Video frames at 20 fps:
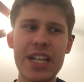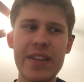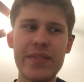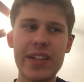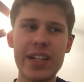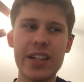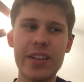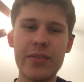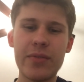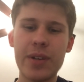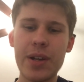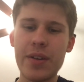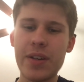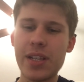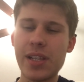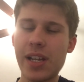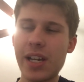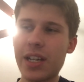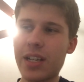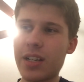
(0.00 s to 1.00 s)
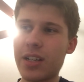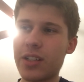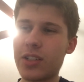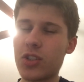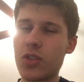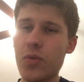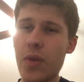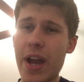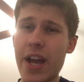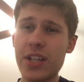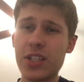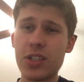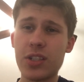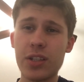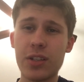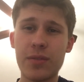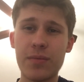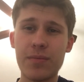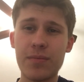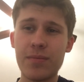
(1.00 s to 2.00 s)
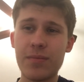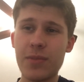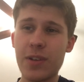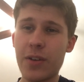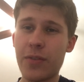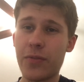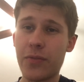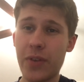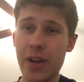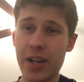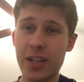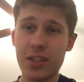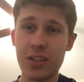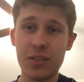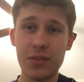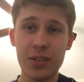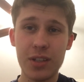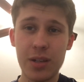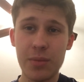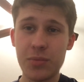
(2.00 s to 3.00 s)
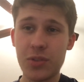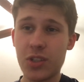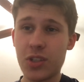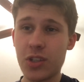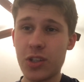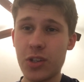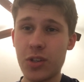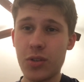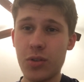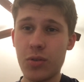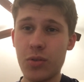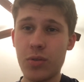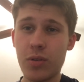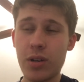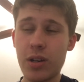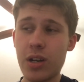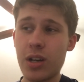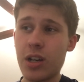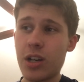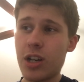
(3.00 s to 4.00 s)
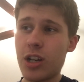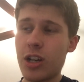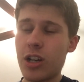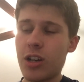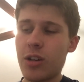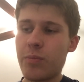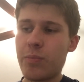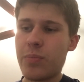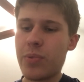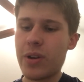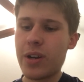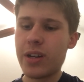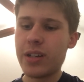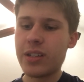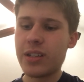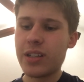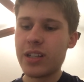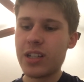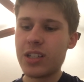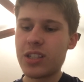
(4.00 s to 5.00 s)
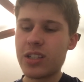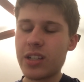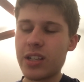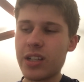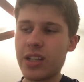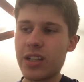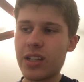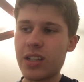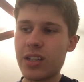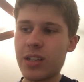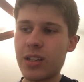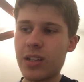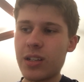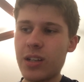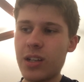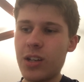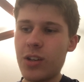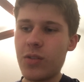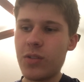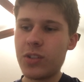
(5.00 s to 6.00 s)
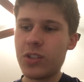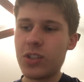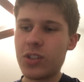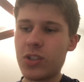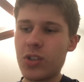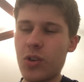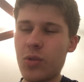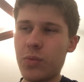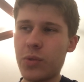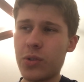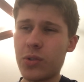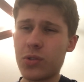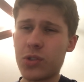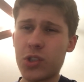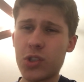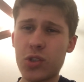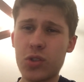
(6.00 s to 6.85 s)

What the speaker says: have like a very like a drastic effect on the MCU, but it's like, you know, it's its own little